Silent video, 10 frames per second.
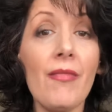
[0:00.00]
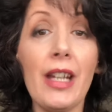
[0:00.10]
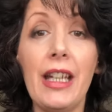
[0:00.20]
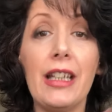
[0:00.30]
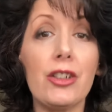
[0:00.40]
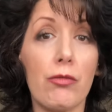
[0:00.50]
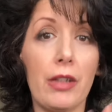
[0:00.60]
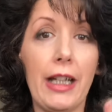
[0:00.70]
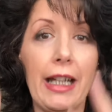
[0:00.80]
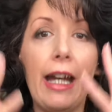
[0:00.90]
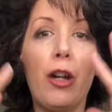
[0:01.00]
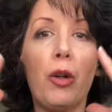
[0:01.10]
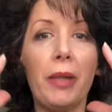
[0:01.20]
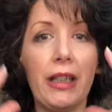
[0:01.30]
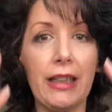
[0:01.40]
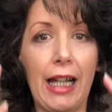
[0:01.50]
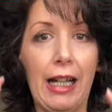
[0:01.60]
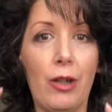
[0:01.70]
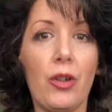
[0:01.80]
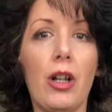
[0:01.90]
It's really helping to
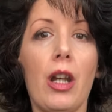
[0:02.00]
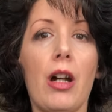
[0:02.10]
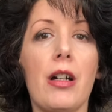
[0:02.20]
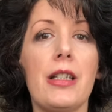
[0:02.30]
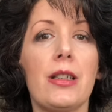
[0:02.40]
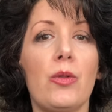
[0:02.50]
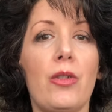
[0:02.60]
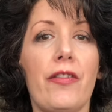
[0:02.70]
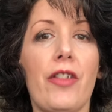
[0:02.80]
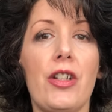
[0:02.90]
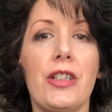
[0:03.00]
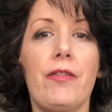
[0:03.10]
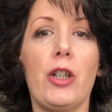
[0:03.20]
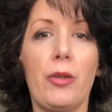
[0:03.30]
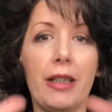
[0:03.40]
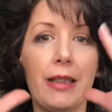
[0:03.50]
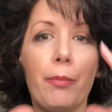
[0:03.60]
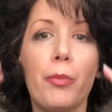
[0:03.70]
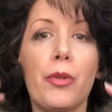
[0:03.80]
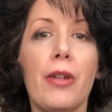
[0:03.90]
alkalize all of those fluids
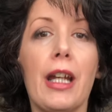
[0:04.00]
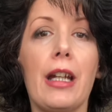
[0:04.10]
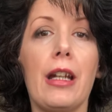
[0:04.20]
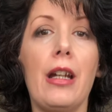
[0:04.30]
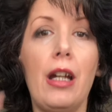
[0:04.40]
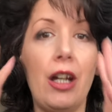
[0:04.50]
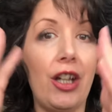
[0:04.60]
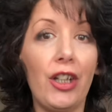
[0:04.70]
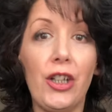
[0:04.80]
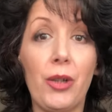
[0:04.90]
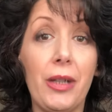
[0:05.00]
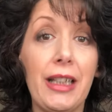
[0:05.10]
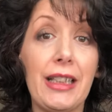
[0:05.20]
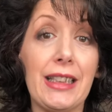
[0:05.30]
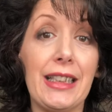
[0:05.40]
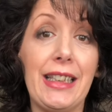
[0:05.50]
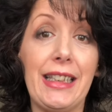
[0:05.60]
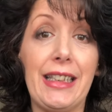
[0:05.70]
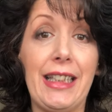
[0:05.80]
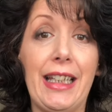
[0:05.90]
and bring, any
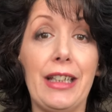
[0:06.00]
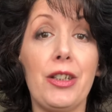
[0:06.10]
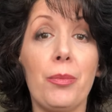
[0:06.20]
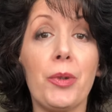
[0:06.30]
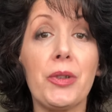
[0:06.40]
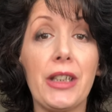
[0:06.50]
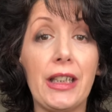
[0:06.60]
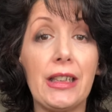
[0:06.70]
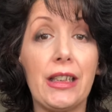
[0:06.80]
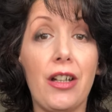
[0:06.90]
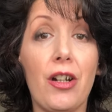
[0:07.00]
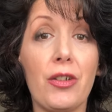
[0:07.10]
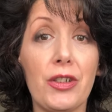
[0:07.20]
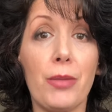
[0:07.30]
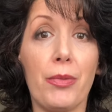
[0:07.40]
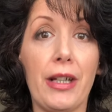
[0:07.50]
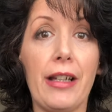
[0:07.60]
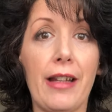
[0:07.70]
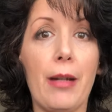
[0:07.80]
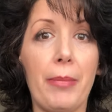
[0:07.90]
acidity in your body, start to
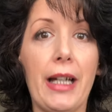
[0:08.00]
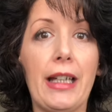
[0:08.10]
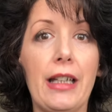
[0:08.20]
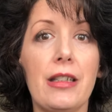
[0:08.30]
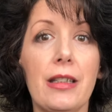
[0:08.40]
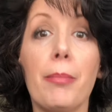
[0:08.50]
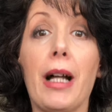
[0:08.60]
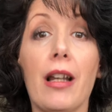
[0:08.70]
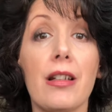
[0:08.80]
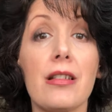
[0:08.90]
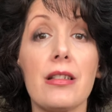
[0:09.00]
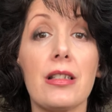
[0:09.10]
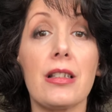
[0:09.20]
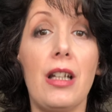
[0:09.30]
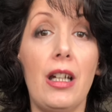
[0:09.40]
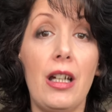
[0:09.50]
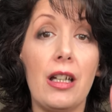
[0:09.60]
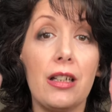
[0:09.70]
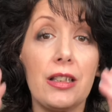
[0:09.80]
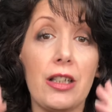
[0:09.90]
bring that back into balance
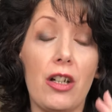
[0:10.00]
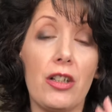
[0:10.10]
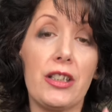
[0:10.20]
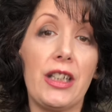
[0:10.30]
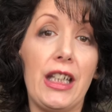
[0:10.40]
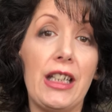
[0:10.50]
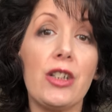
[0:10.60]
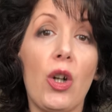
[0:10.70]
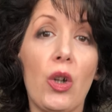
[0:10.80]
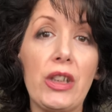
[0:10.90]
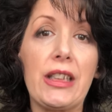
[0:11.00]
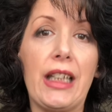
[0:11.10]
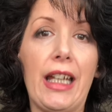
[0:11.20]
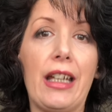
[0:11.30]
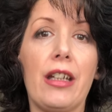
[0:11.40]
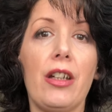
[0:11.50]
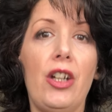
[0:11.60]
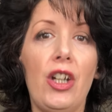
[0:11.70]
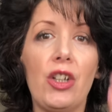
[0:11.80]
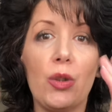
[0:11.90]
and start detoxing
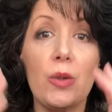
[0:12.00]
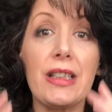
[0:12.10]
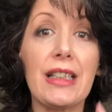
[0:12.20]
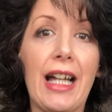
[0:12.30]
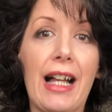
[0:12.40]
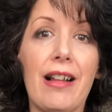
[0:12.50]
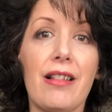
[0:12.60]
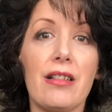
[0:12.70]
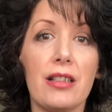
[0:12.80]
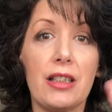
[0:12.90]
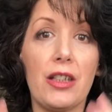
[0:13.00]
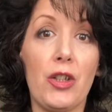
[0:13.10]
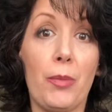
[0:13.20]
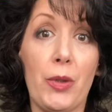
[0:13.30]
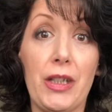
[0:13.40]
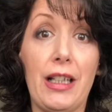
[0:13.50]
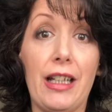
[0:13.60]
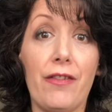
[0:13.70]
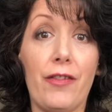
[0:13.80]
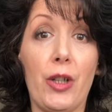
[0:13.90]
your cells and your bodily
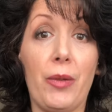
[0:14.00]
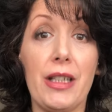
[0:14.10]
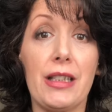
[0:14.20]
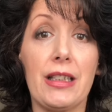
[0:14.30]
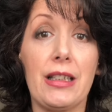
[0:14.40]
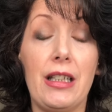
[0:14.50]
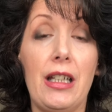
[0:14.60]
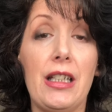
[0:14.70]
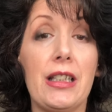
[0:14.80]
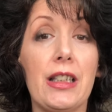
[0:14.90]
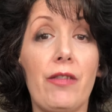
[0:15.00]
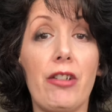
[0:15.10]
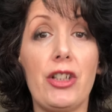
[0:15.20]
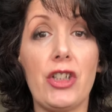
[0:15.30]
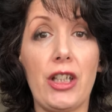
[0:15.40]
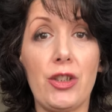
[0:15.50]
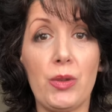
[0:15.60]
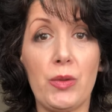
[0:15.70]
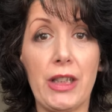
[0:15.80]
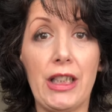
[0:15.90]
fluids. It's a very
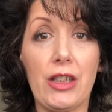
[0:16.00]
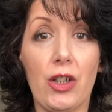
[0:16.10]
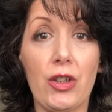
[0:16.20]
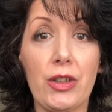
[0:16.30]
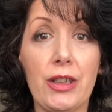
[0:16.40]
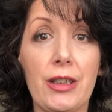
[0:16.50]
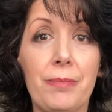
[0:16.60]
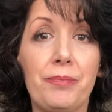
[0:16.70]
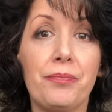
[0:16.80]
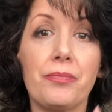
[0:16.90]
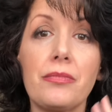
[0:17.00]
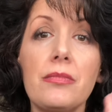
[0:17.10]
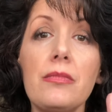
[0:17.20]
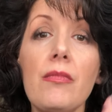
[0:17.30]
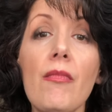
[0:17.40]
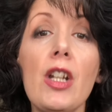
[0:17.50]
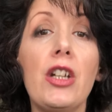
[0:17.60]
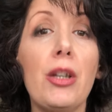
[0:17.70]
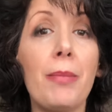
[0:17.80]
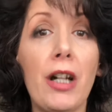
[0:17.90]
gentle detox.
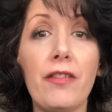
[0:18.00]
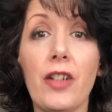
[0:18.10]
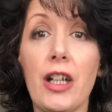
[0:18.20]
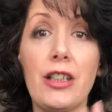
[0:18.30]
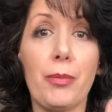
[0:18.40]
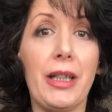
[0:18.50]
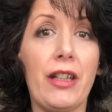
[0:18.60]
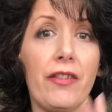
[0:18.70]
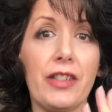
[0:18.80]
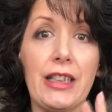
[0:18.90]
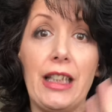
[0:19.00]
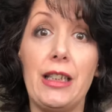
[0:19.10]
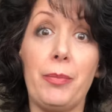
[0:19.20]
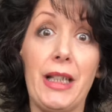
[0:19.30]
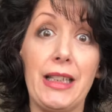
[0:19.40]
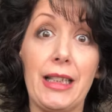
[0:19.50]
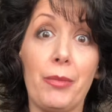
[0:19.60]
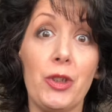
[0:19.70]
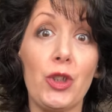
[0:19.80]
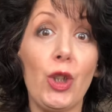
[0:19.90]
You might find, obviously it depends how
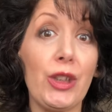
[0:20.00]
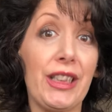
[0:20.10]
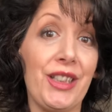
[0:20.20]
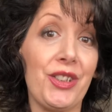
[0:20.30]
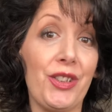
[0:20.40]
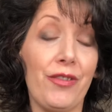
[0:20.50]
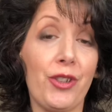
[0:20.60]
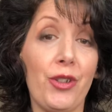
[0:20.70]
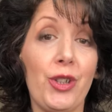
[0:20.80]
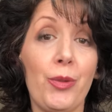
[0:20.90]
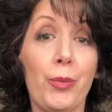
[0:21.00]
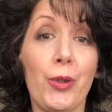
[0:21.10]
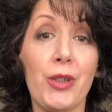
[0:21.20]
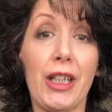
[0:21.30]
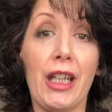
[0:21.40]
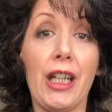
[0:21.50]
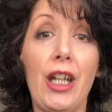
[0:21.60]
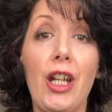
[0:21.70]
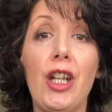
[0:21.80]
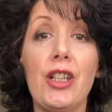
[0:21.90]
much toxins you've got in your body
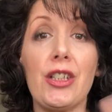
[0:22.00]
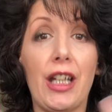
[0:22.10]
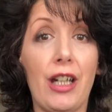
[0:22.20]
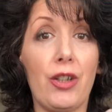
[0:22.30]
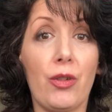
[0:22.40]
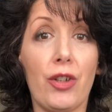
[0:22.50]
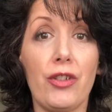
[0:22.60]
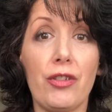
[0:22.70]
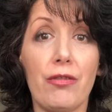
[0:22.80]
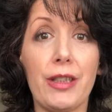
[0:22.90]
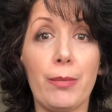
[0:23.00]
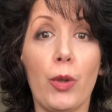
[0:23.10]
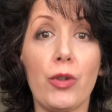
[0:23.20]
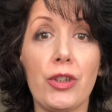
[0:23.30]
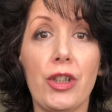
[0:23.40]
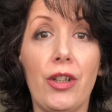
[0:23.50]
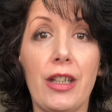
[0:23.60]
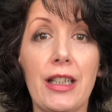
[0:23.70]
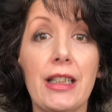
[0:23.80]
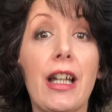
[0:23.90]
to how you're going to respond to
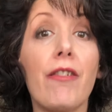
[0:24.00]
this at